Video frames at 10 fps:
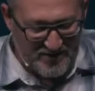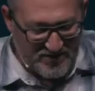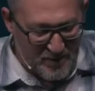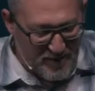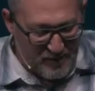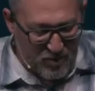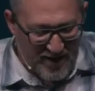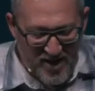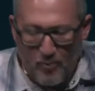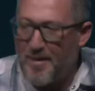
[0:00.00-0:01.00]
Some people are
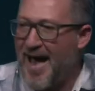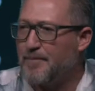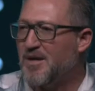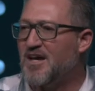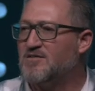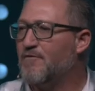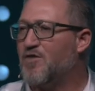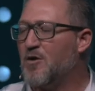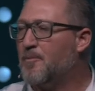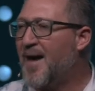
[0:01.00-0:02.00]
held back because of
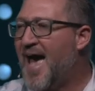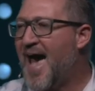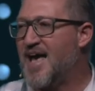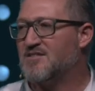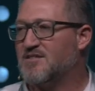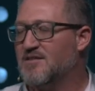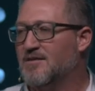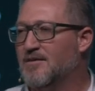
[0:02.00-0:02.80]
their past.